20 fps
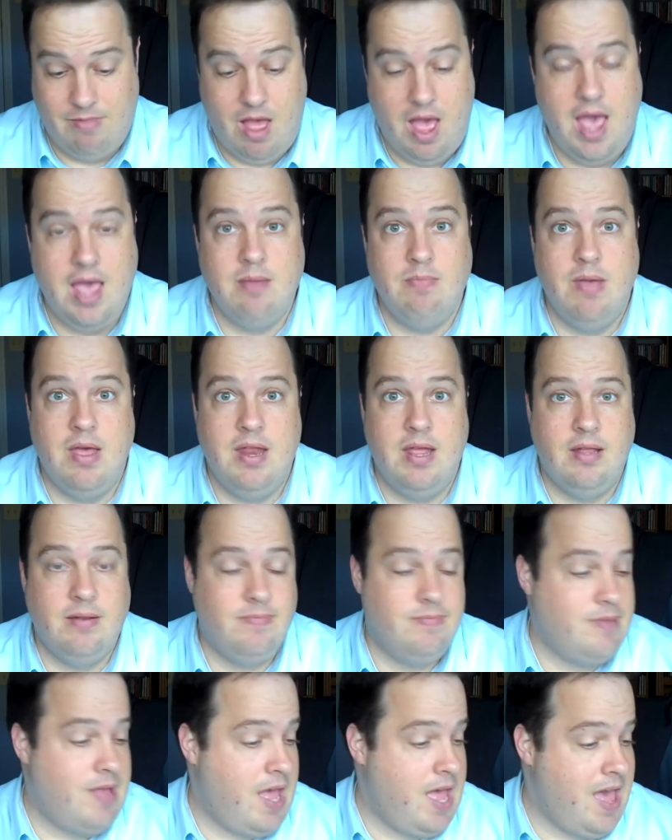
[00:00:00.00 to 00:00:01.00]
I admit
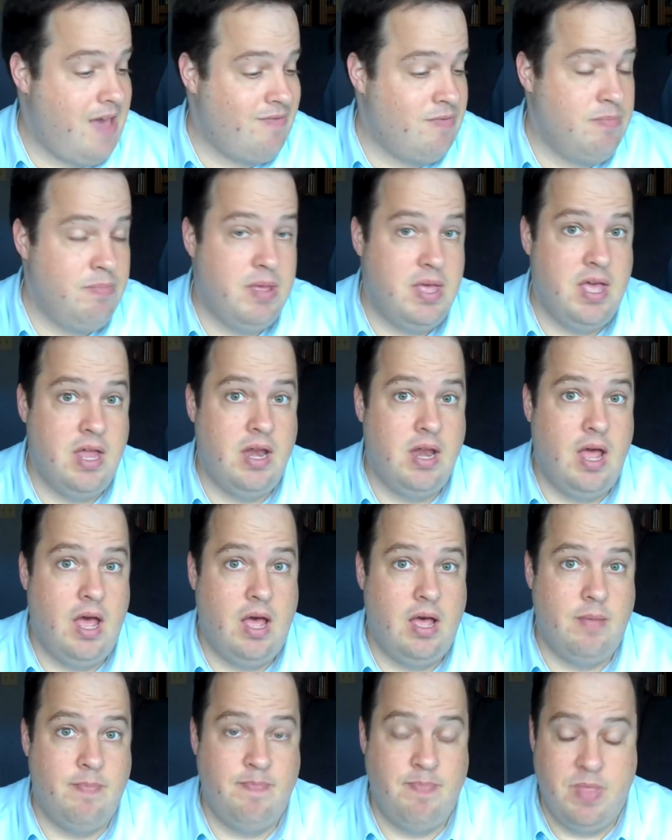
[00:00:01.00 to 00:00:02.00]
it, I haven't been
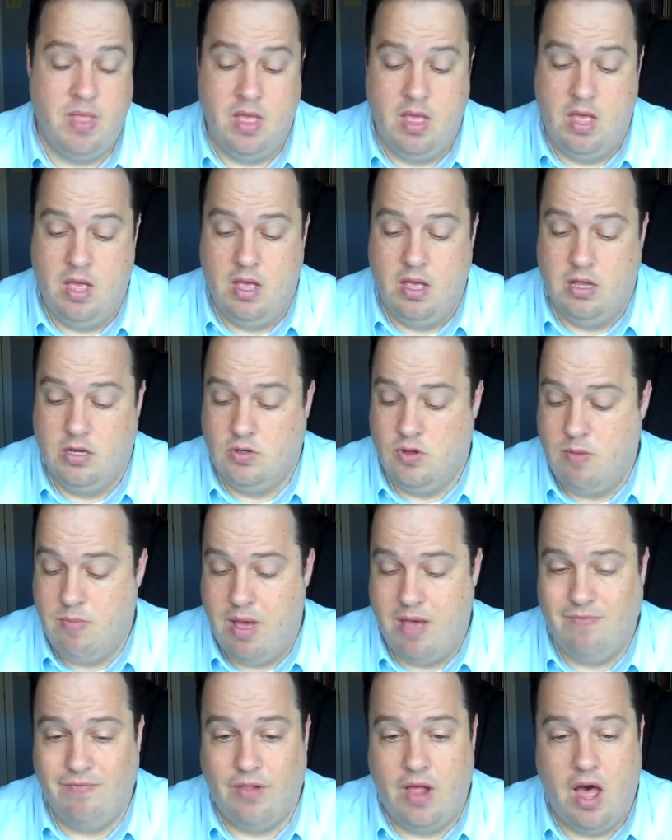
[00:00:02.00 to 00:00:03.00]
um, doing
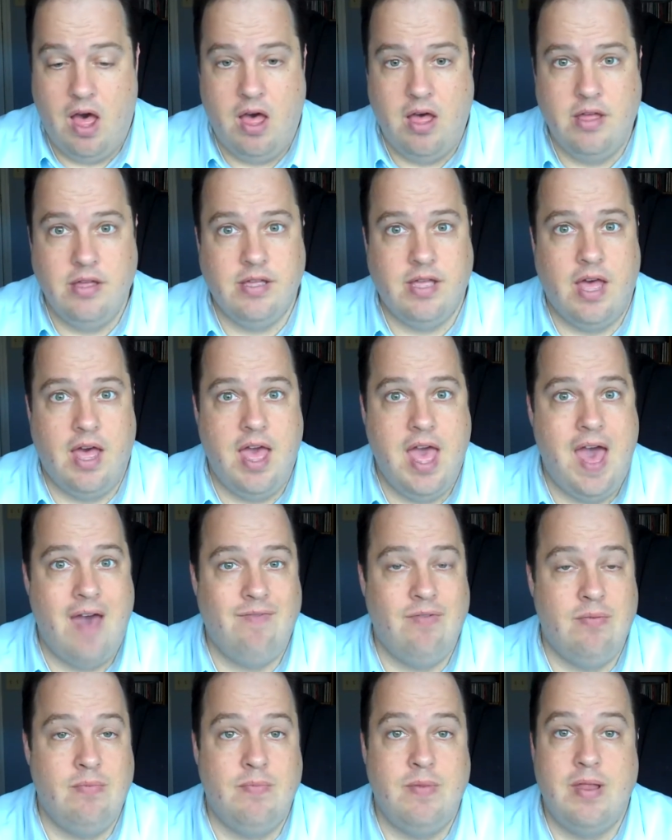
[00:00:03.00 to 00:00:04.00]
my vlog, I
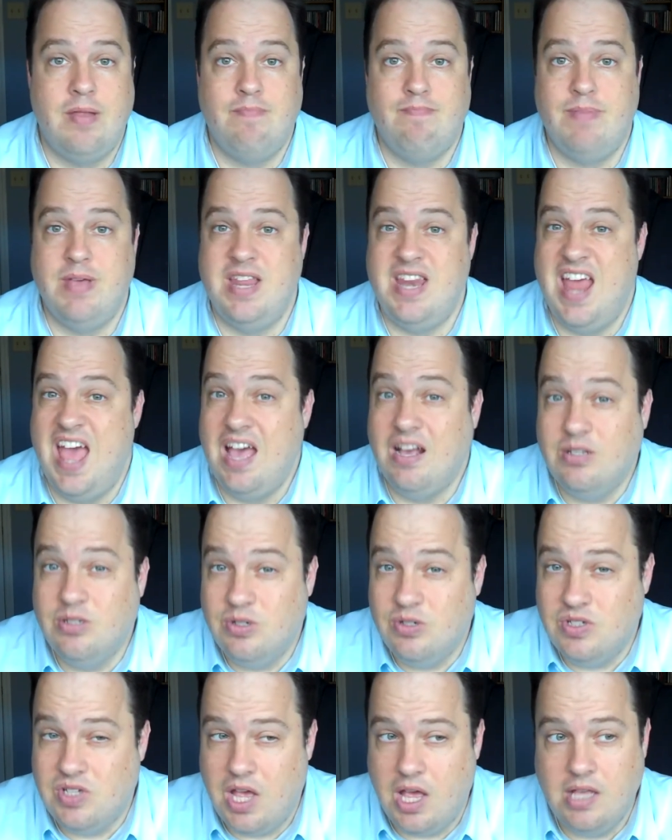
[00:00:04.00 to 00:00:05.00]
haven't been
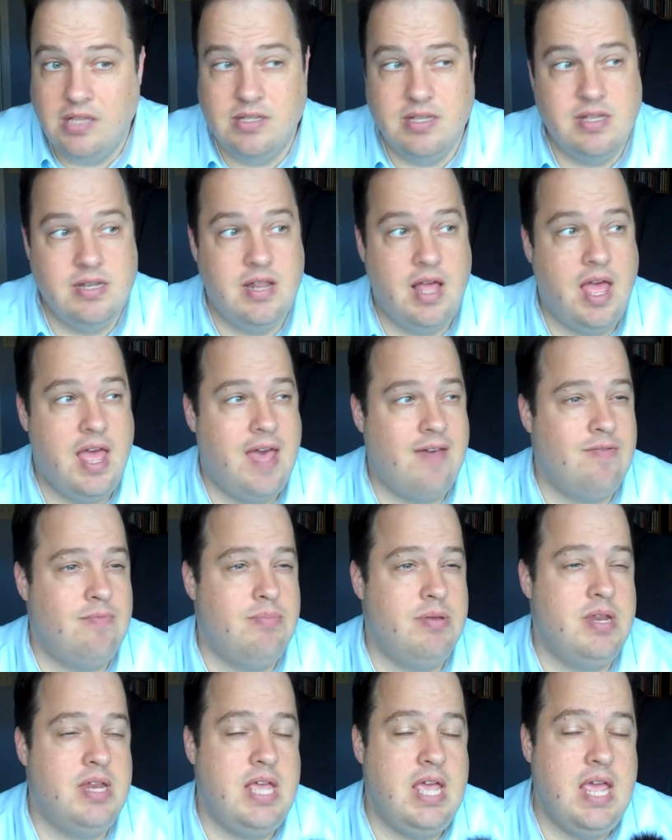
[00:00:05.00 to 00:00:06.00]
exercising, I haven't
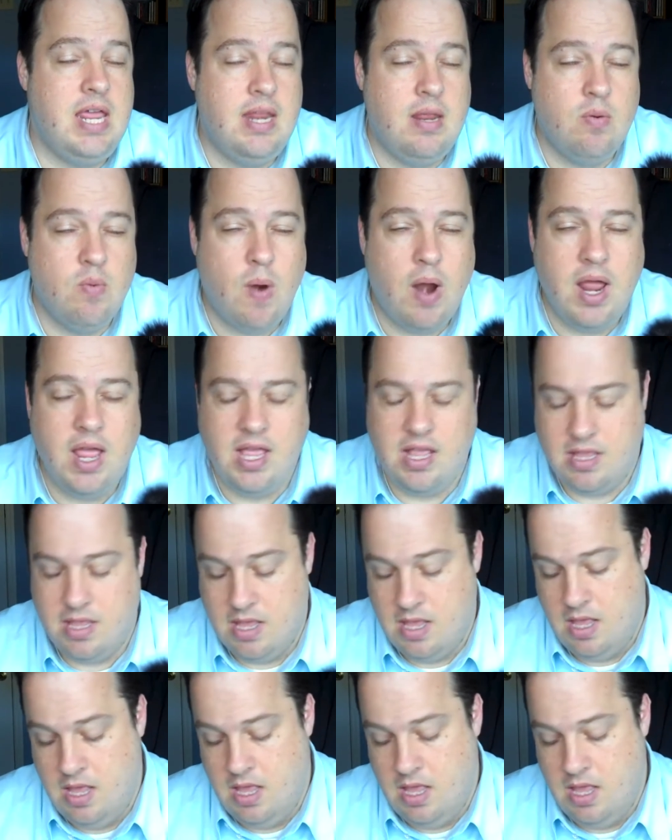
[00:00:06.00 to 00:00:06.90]
been eating right.